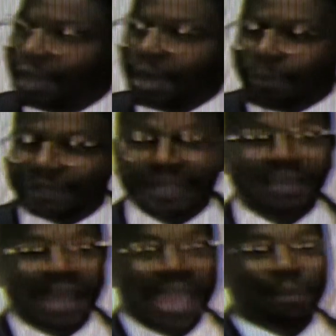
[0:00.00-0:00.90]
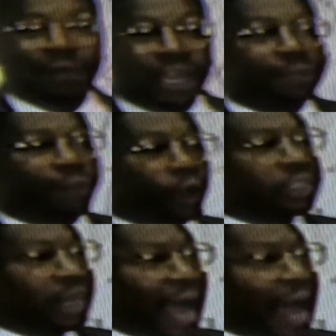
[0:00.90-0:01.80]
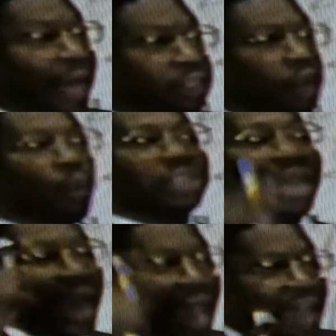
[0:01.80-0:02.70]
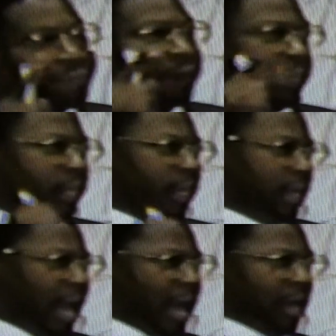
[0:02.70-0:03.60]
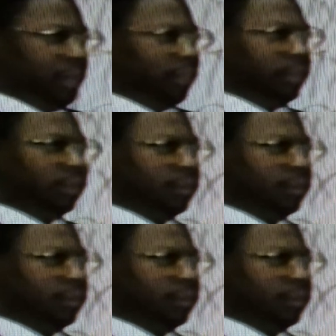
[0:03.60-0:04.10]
but the name of his first lodge was African Lodge,